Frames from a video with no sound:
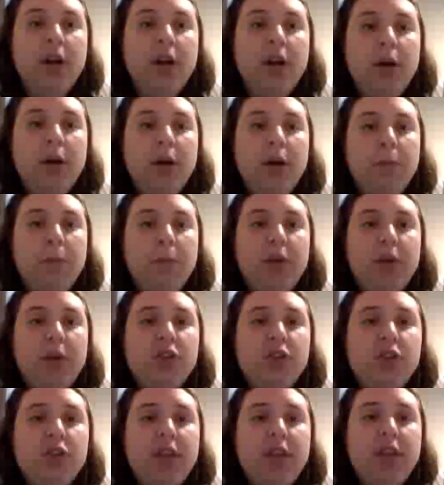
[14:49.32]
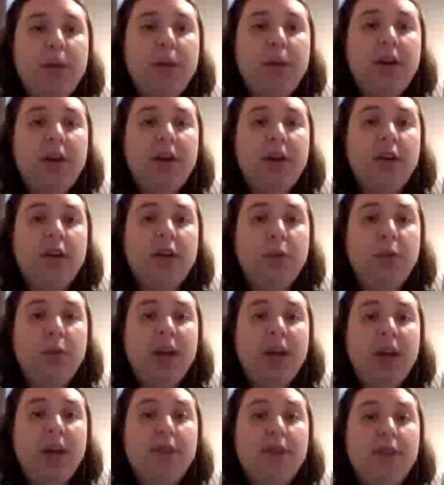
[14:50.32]
Production then went on a week of
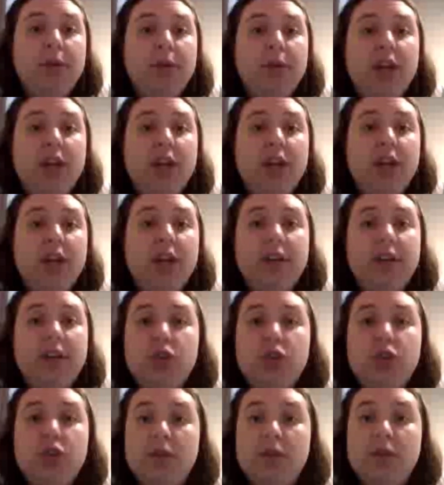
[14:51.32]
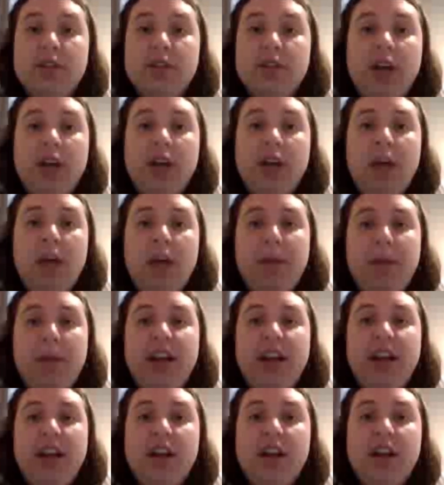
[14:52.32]
location night shoots, beginning
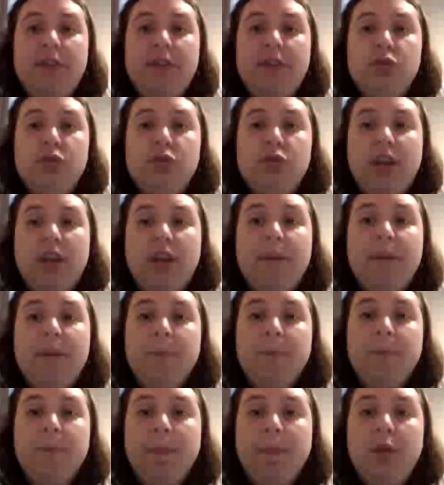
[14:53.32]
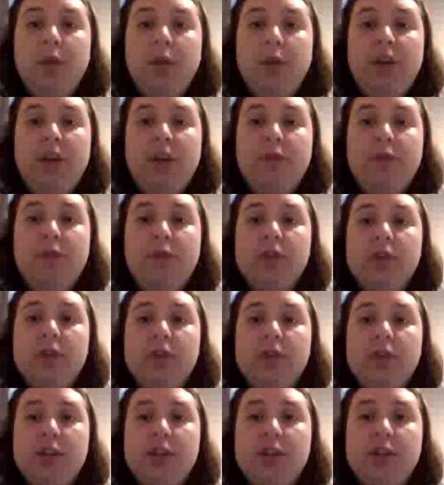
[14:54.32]
Coventry, including Ford's
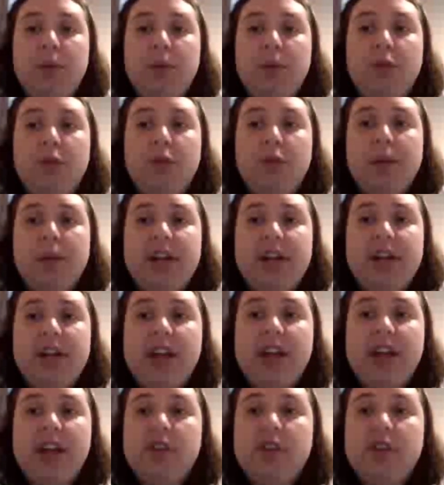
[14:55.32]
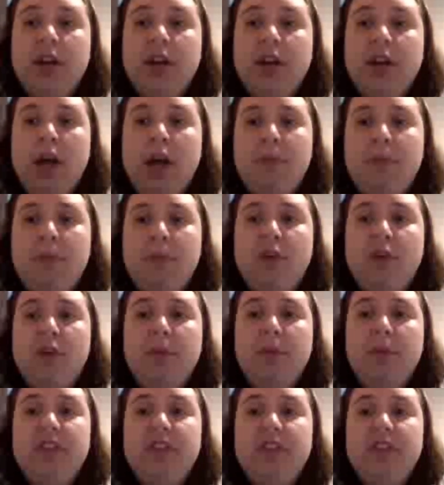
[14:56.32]
Hospital for one night, before moving
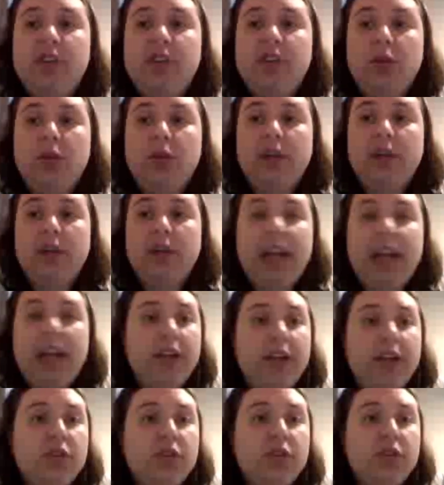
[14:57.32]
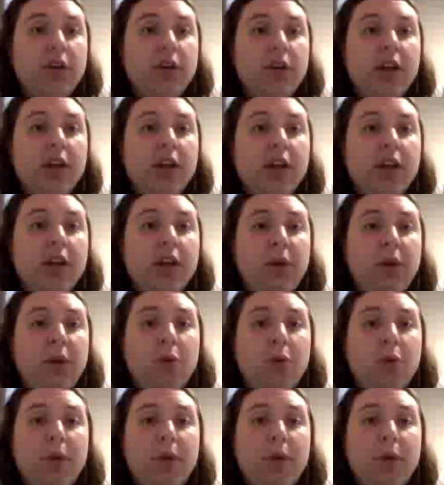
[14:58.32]
to the Lord Leicester Hospital,
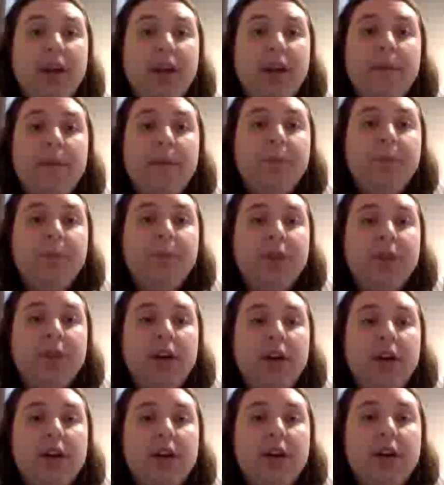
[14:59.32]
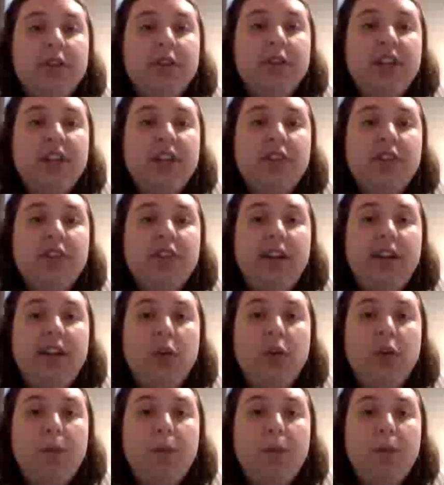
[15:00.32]
Warwick. Scenes set in the Globe
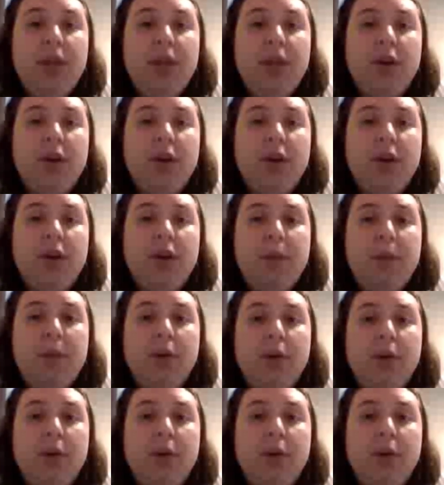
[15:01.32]
Theatre were then partially